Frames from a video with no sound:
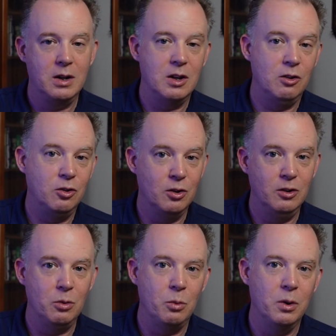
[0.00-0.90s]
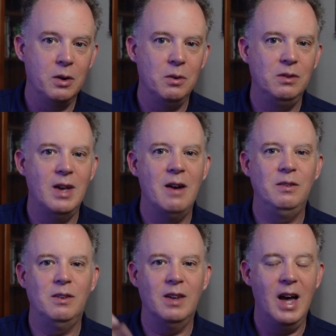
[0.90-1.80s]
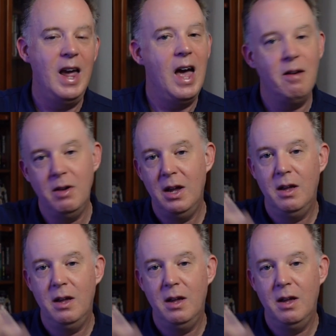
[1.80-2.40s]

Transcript: concerns with working with styluses that I have,